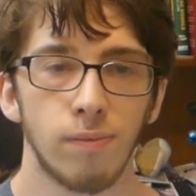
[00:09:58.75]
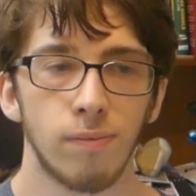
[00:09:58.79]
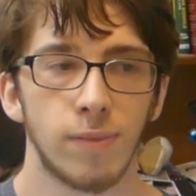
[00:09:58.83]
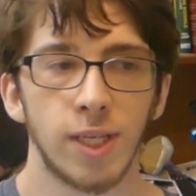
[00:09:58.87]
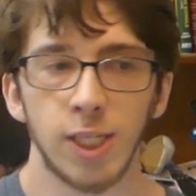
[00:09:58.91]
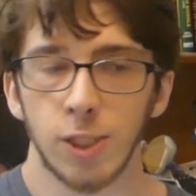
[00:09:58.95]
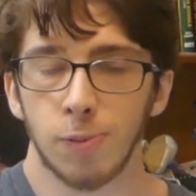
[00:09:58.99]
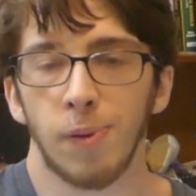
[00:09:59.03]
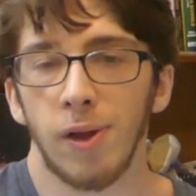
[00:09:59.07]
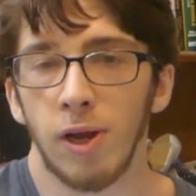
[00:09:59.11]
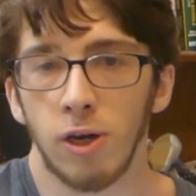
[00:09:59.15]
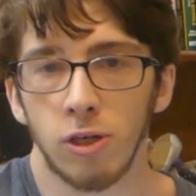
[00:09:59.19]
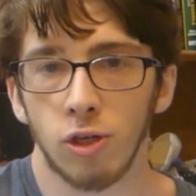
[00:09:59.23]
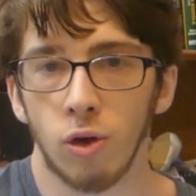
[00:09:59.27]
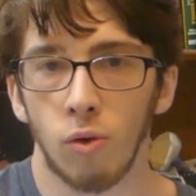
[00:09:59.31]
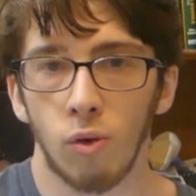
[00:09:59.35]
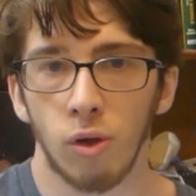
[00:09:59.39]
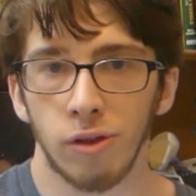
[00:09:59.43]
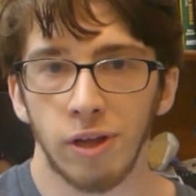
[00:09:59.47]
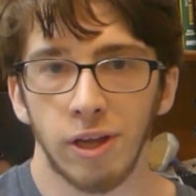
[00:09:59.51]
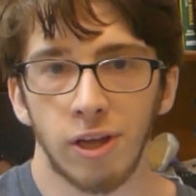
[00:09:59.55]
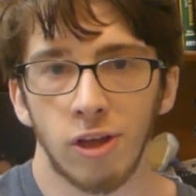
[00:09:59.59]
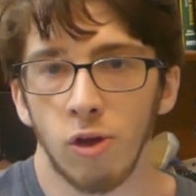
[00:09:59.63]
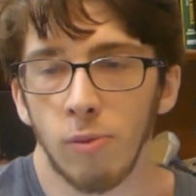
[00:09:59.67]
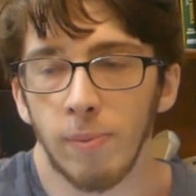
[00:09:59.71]
These players are
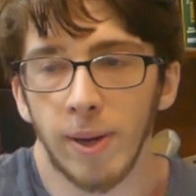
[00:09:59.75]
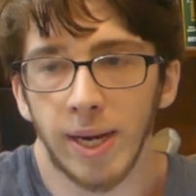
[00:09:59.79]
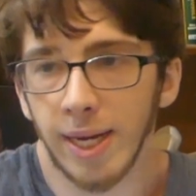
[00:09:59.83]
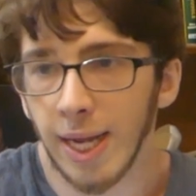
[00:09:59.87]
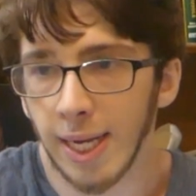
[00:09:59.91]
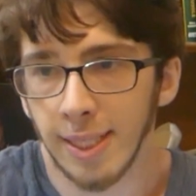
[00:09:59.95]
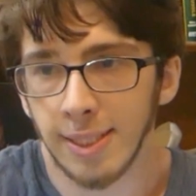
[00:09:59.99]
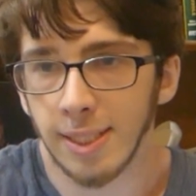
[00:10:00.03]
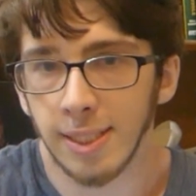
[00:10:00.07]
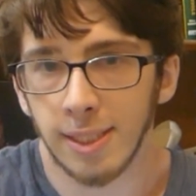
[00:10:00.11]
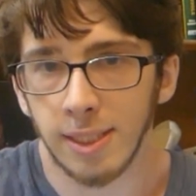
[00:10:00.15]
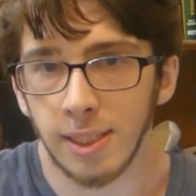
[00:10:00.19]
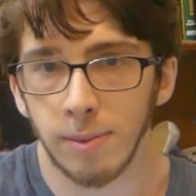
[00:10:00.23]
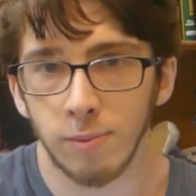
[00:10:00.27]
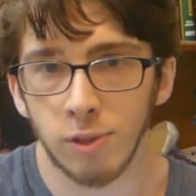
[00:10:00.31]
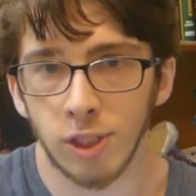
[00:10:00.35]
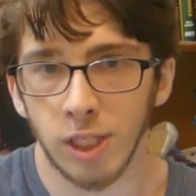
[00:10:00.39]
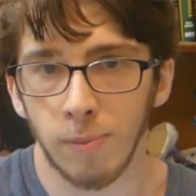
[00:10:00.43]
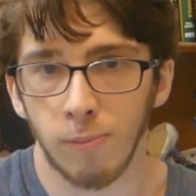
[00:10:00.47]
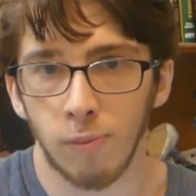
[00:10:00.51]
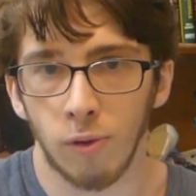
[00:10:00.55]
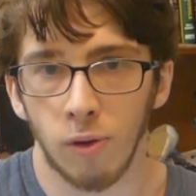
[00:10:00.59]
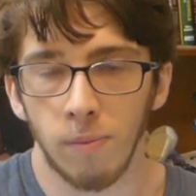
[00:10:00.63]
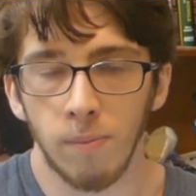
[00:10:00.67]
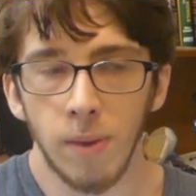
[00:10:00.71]
only human. Yes, it seems
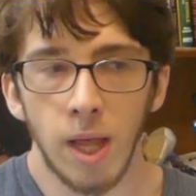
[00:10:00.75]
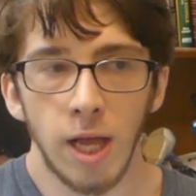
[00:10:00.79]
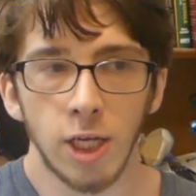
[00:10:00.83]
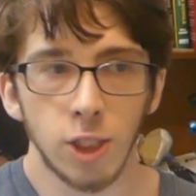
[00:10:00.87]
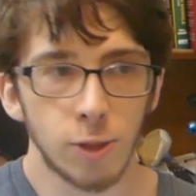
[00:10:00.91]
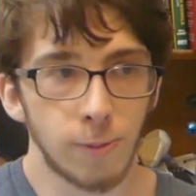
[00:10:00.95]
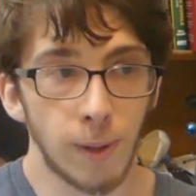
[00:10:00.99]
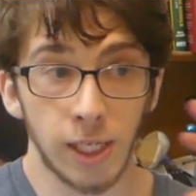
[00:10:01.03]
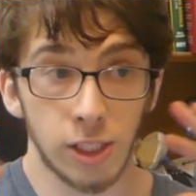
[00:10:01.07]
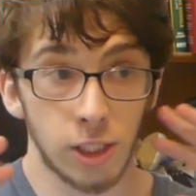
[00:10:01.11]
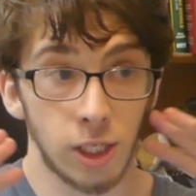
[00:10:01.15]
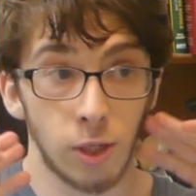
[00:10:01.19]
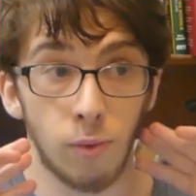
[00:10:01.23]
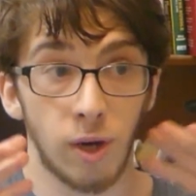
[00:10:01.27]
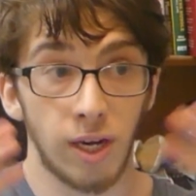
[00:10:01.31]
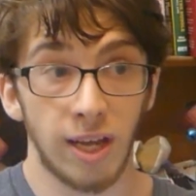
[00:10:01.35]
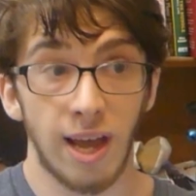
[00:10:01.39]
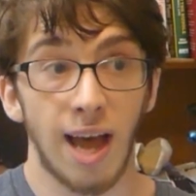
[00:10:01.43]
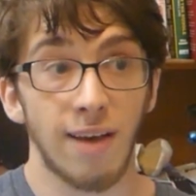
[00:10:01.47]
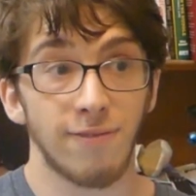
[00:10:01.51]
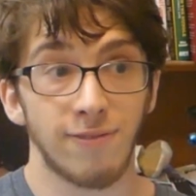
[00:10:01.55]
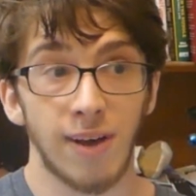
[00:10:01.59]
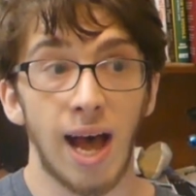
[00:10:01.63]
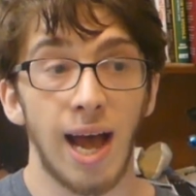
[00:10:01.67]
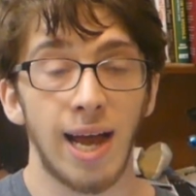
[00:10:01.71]
simple. Especially when you
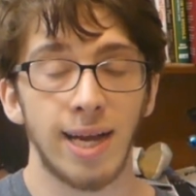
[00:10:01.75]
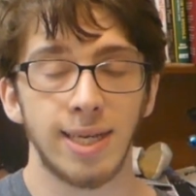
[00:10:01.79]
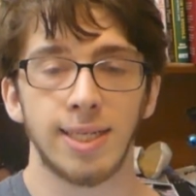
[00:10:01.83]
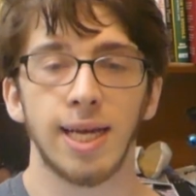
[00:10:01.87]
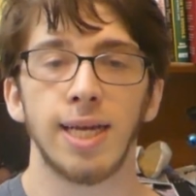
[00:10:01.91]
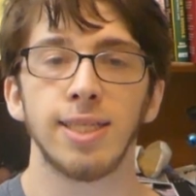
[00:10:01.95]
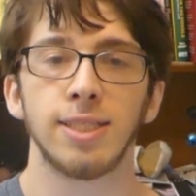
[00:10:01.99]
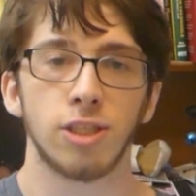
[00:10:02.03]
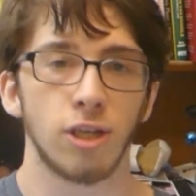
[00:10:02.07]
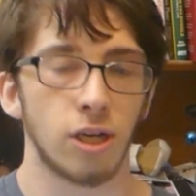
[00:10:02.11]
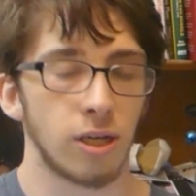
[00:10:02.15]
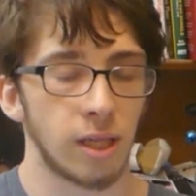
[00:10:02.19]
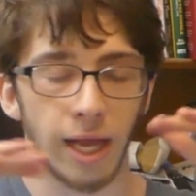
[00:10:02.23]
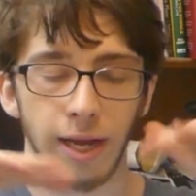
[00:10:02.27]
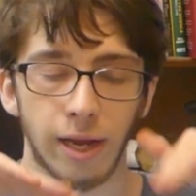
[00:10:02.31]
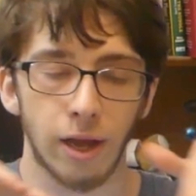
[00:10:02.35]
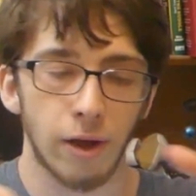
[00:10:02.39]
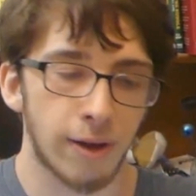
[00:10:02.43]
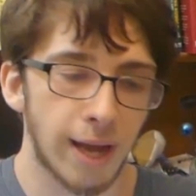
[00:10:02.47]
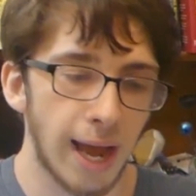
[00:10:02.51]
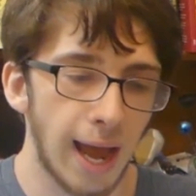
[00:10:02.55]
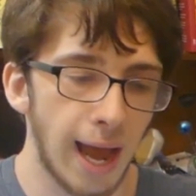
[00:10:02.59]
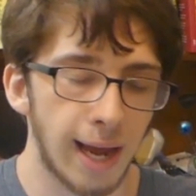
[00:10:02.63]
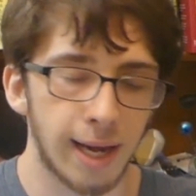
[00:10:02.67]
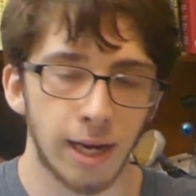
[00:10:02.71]
have high intensity, you're like,
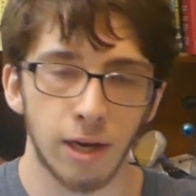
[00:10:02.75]
okay, I